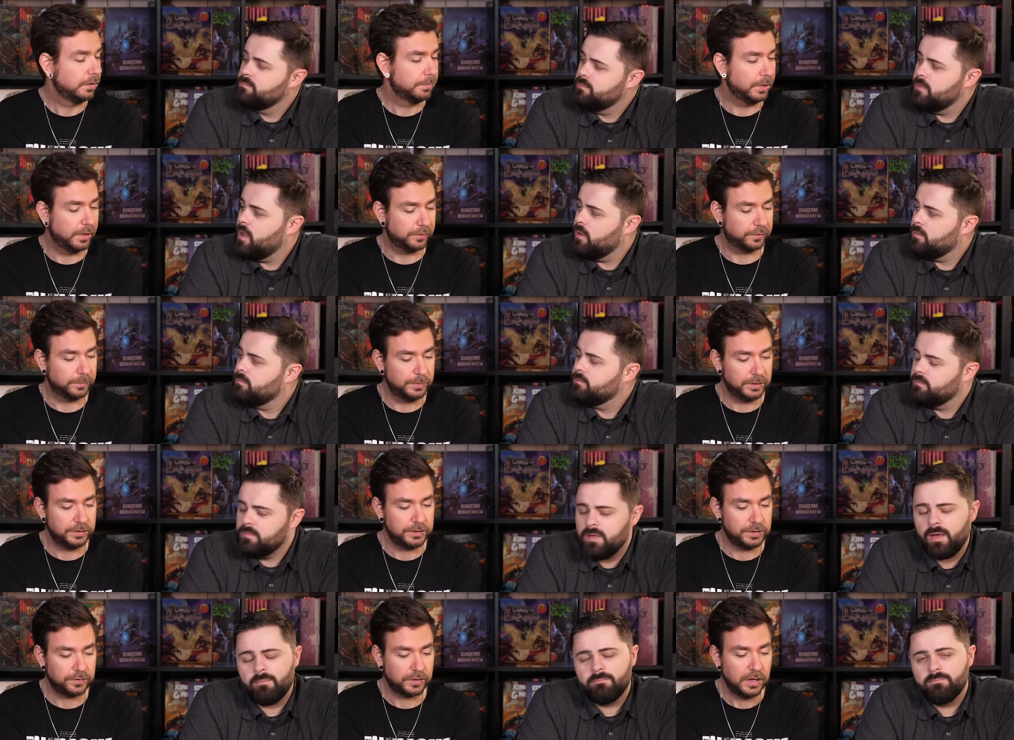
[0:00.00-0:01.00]
Speaker 1: the
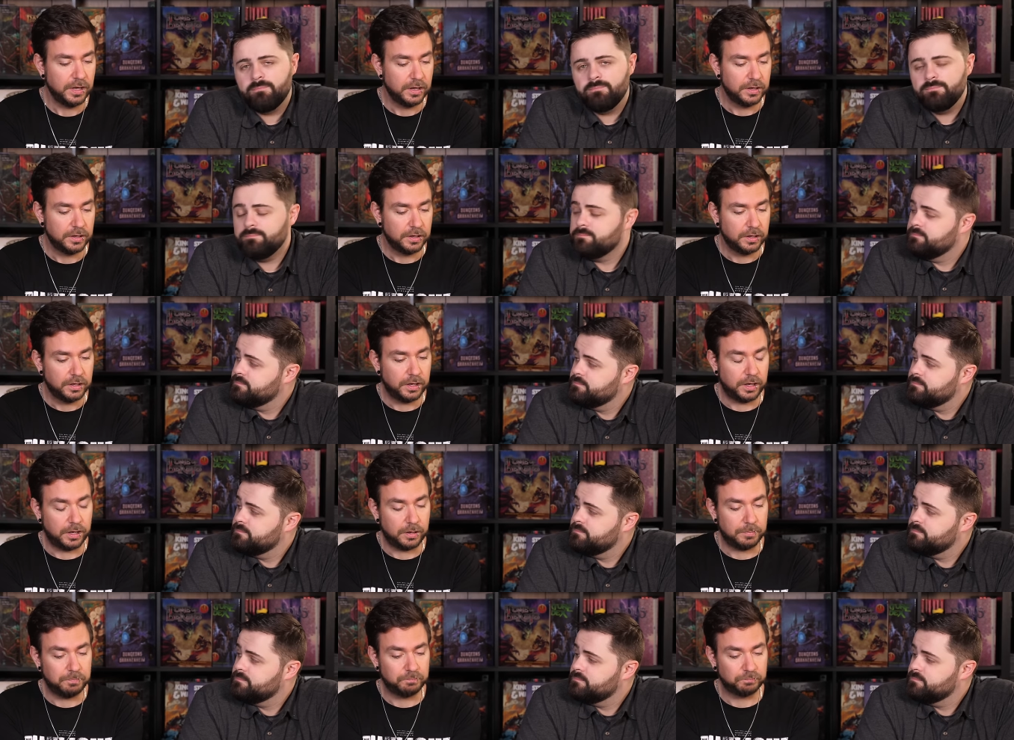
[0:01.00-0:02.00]
possibilities. No,
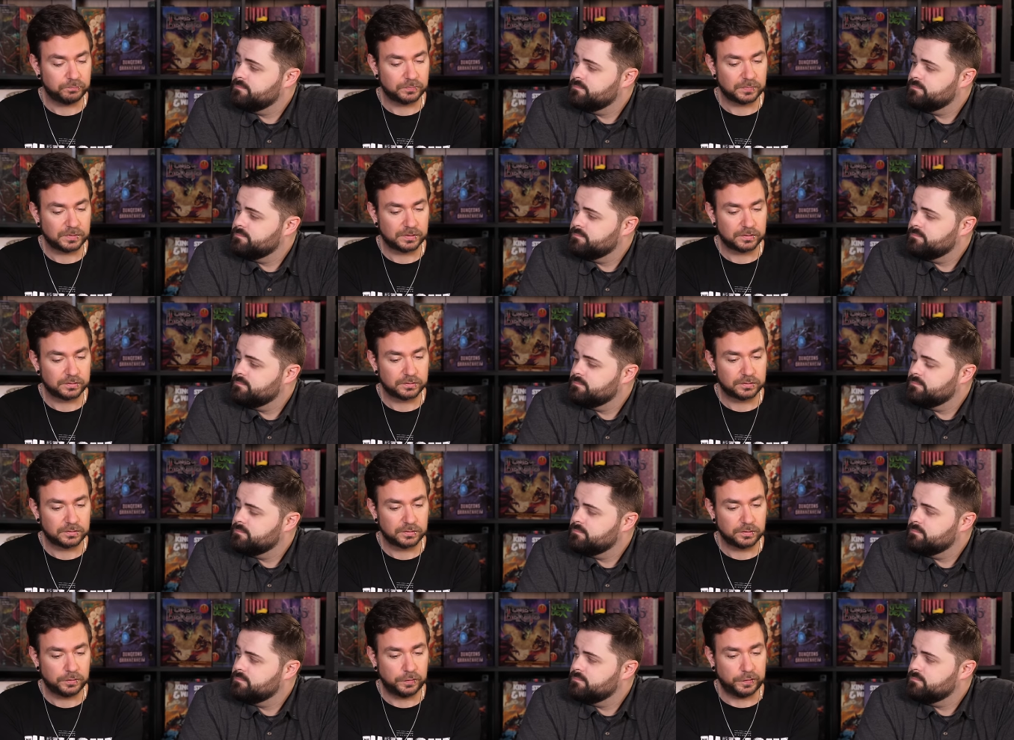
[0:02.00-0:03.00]
yeah. um,
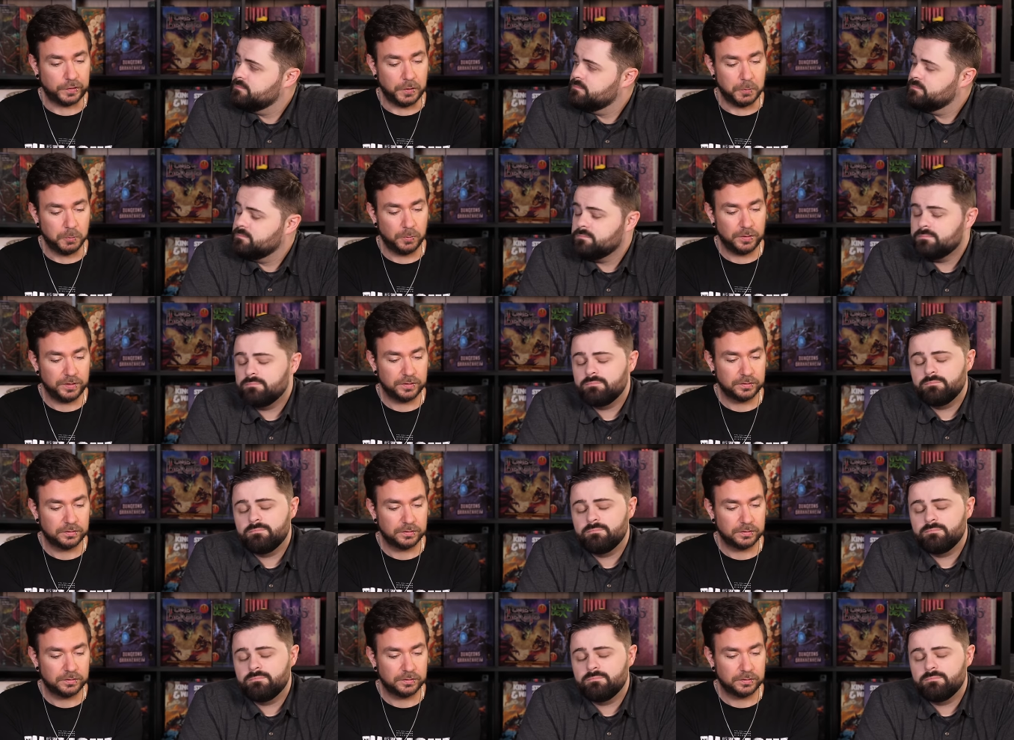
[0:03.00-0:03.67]
so,